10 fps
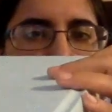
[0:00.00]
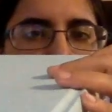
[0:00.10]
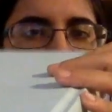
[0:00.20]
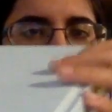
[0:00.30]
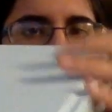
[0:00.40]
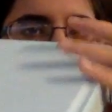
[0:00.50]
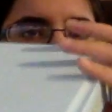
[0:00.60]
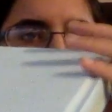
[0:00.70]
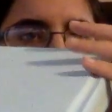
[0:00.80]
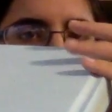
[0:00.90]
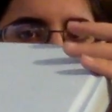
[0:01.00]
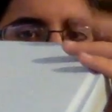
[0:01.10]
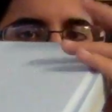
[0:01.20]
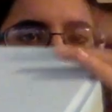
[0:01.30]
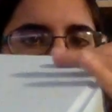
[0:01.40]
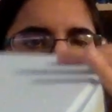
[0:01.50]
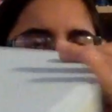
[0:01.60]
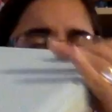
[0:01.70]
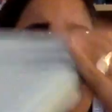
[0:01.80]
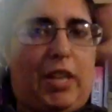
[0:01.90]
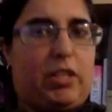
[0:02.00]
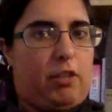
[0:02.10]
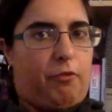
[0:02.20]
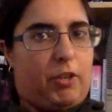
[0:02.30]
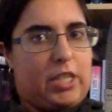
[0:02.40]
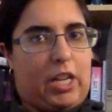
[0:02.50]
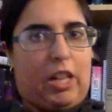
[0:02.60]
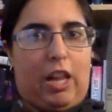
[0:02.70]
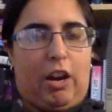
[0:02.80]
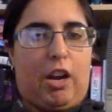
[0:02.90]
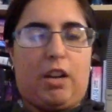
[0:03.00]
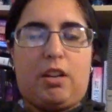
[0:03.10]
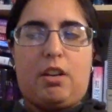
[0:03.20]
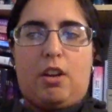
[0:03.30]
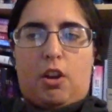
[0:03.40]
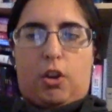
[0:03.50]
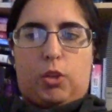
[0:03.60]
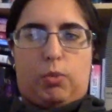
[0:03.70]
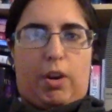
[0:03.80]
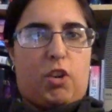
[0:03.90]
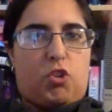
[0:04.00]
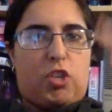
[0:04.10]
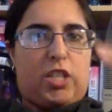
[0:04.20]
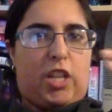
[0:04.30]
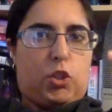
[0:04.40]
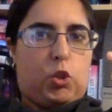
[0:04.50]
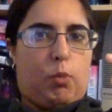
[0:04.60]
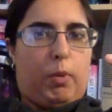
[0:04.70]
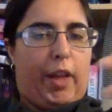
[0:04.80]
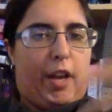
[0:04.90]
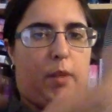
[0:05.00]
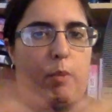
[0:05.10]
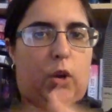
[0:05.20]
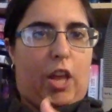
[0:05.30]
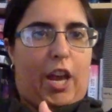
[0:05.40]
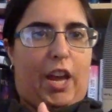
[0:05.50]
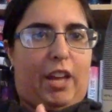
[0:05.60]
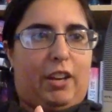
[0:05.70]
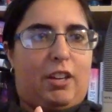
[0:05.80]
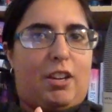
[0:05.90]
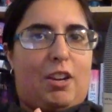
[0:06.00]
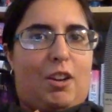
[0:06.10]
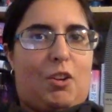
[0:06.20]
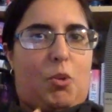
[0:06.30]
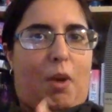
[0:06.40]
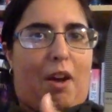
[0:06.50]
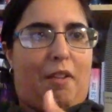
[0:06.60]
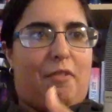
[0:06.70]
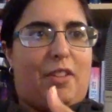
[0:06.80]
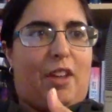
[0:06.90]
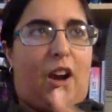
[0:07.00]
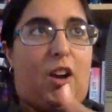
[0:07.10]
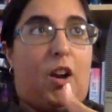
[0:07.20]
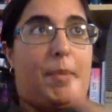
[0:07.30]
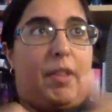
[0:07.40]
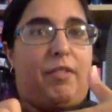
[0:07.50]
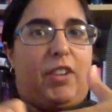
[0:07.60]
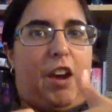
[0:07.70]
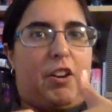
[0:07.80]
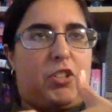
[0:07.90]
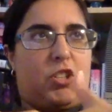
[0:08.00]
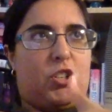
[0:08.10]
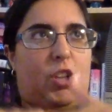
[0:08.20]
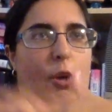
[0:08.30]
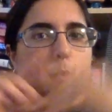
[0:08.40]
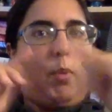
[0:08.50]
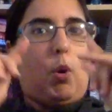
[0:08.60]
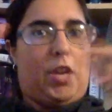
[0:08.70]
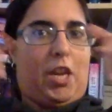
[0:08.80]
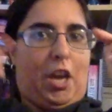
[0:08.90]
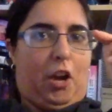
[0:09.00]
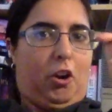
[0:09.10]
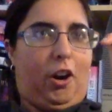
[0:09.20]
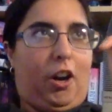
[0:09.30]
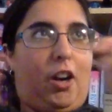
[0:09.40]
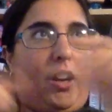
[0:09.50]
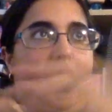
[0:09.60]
that by the end of this book we will see a big difference in Clara, because right now she's not super likable, and you have a couple of characters that are poking at her